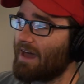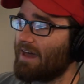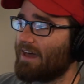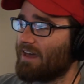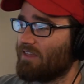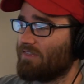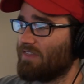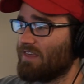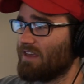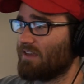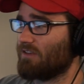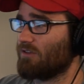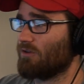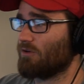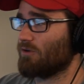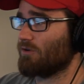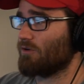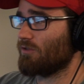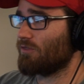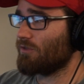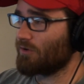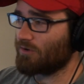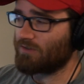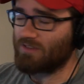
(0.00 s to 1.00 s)
I think
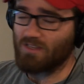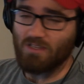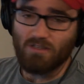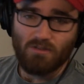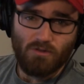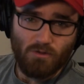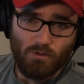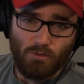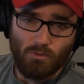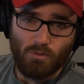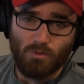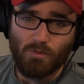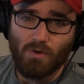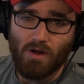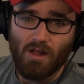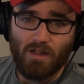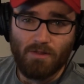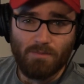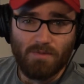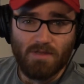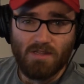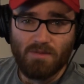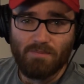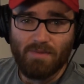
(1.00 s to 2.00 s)
your 13-tooth would
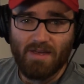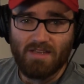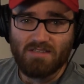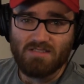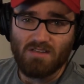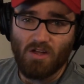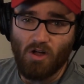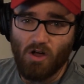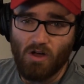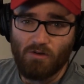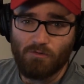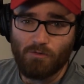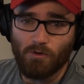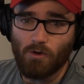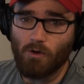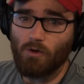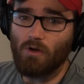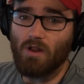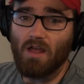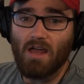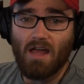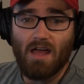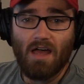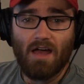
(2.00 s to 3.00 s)
probably be the best
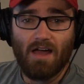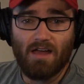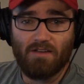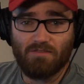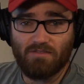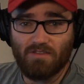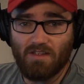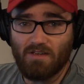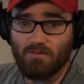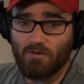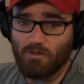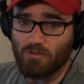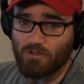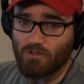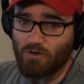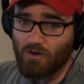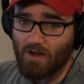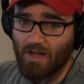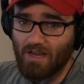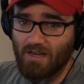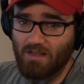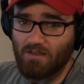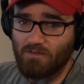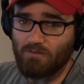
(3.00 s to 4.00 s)
off-road. I've never
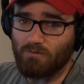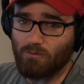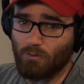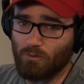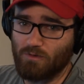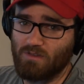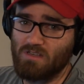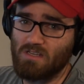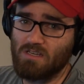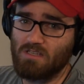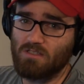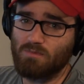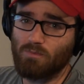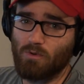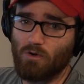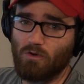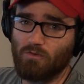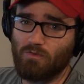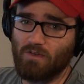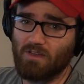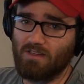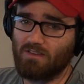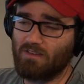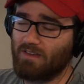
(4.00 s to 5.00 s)
tried it. 14 is
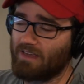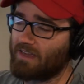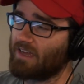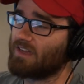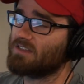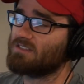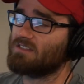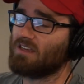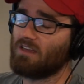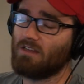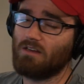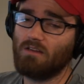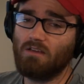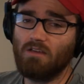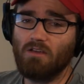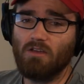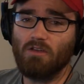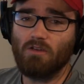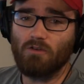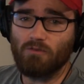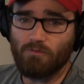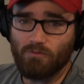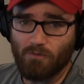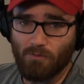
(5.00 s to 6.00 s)
perfect, like I said,
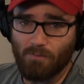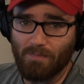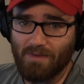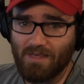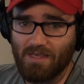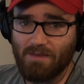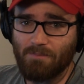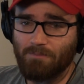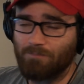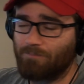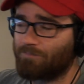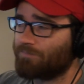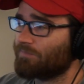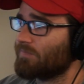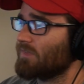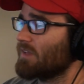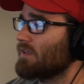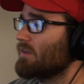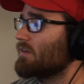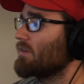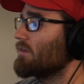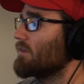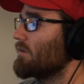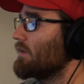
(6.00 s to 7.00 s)
for me.
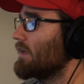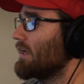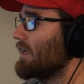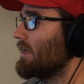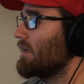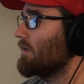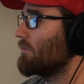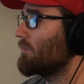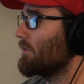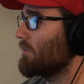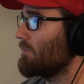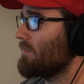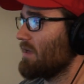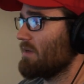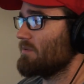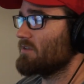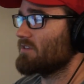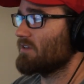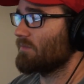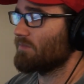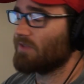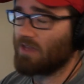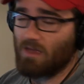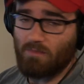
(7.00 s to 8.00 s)
But maybe
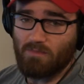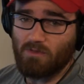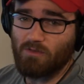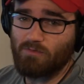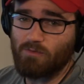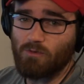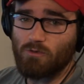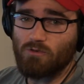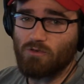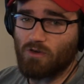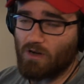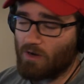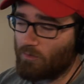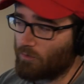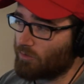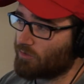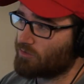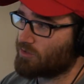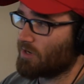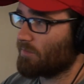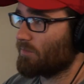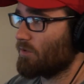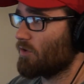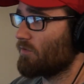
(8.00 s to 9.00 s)
sometime in the future I will
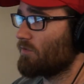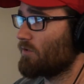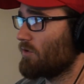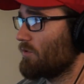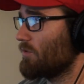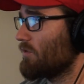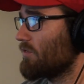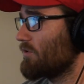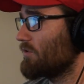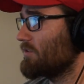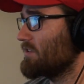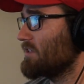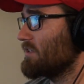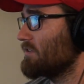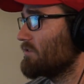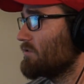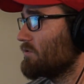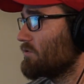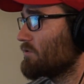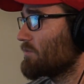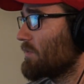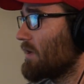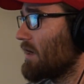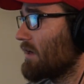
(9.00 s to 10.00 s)
jump over to a
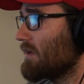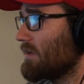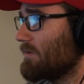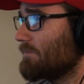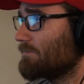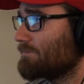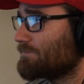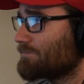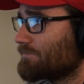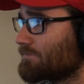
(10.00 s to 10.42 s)
13-tooth sprocket.